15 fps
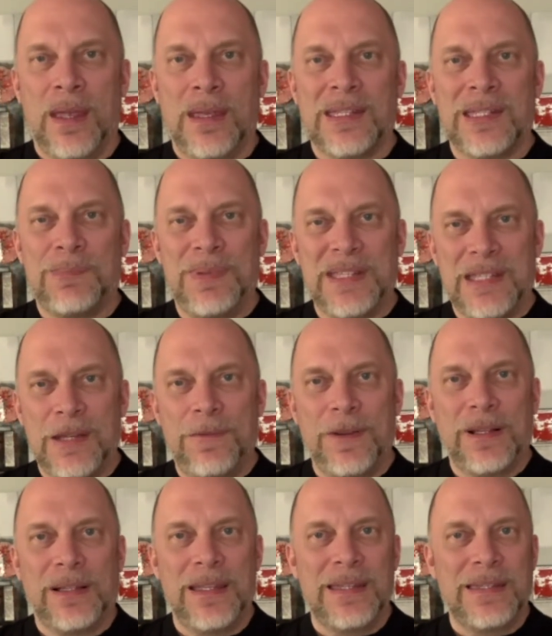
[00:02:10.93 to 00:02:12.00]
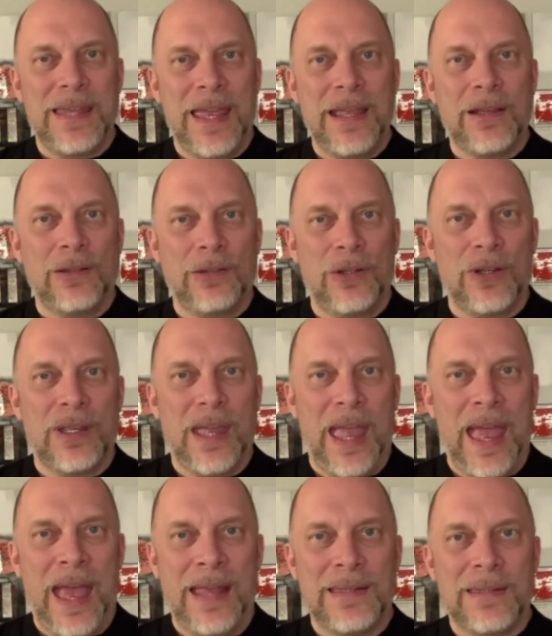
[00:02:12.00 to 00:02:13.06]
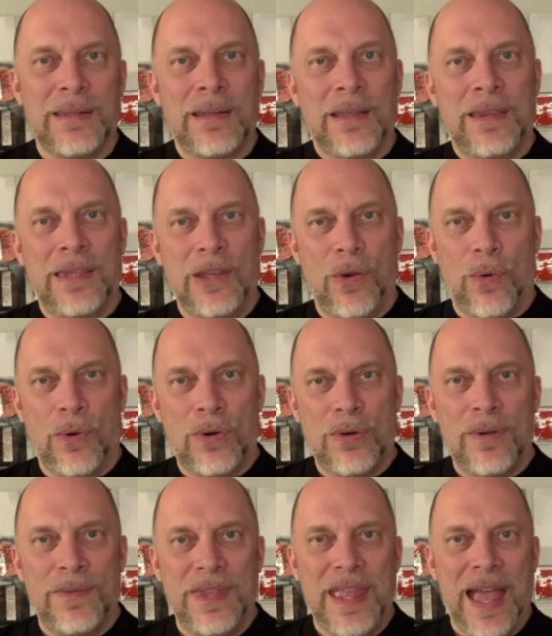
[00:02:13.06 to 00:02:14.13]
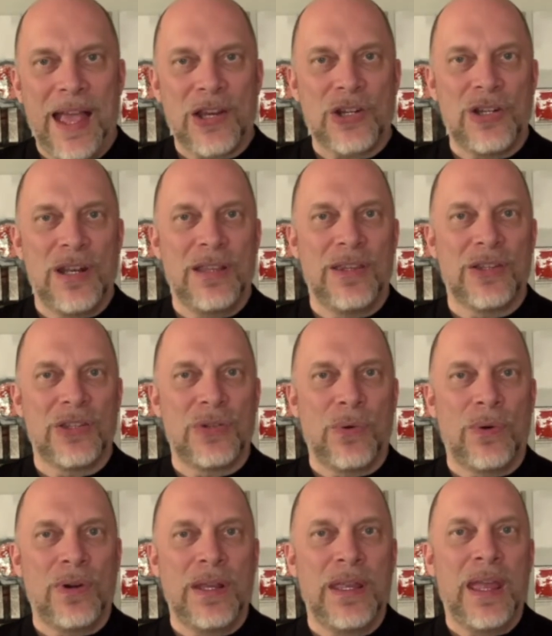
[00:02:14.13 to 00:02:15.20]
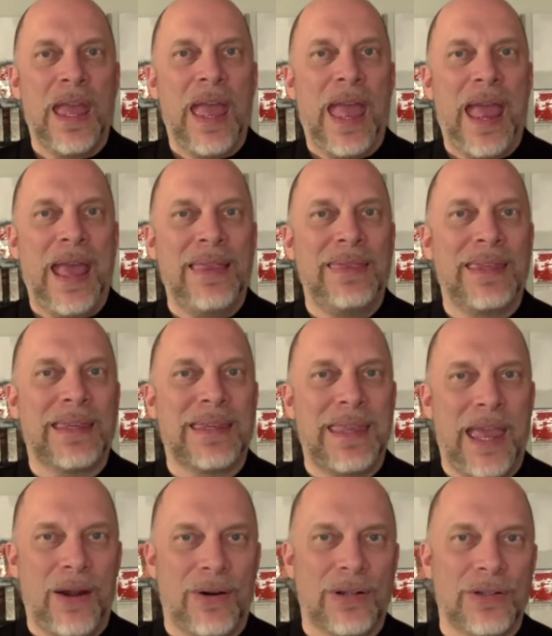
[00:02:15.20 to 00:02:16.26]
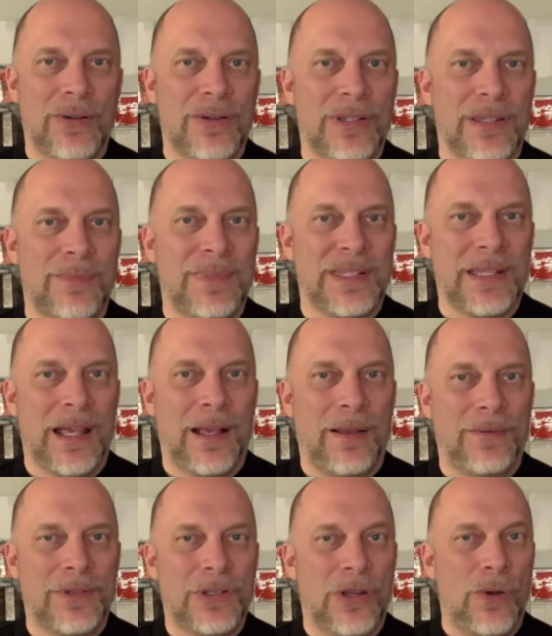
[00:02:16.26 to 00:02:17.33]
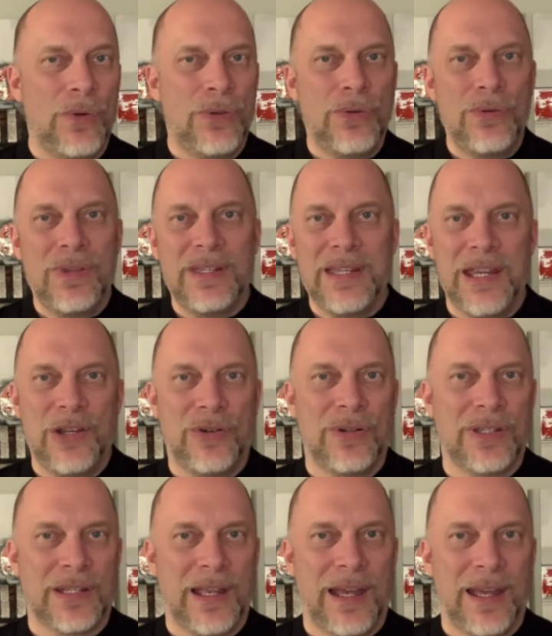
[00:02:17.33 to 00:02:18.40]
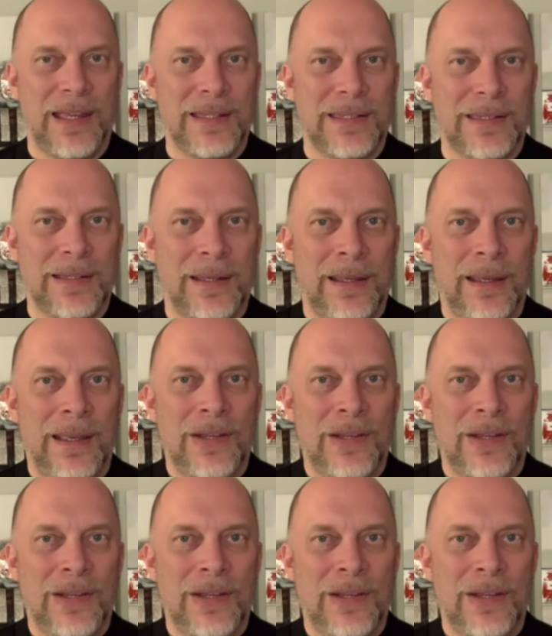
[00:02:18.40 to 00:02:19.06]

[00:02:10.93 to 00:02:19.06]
Specifically, take a look at the order of the action in the story and the characters themselves. Go through the teacher's guides.